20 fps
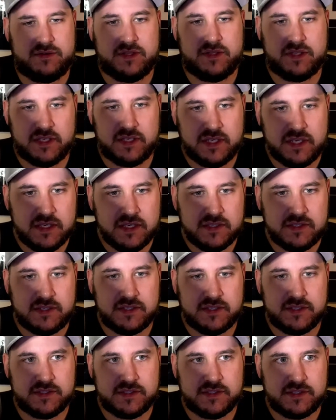the yeast
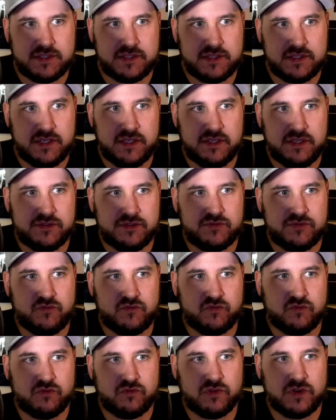is
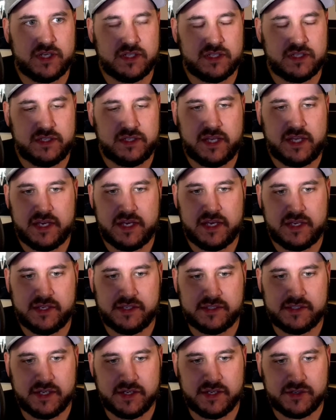really
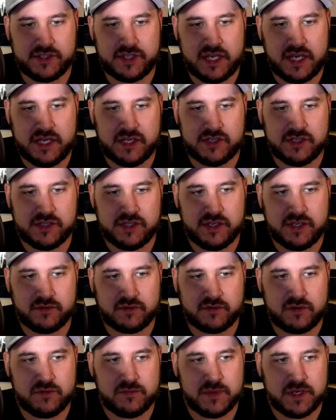taking center stage in the
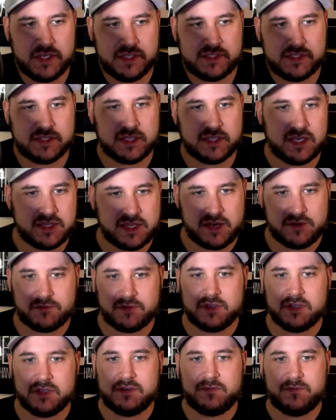aroma. It's like that
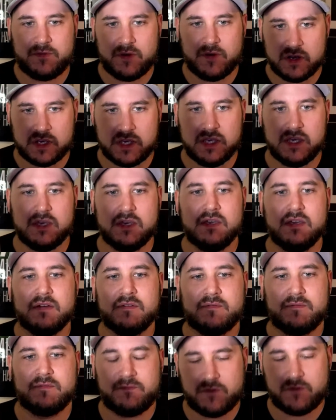really funky
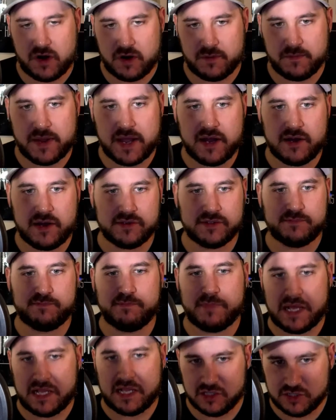farmhouse
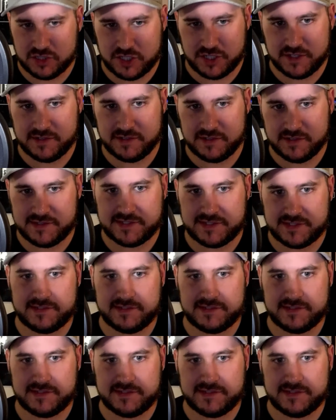Belgian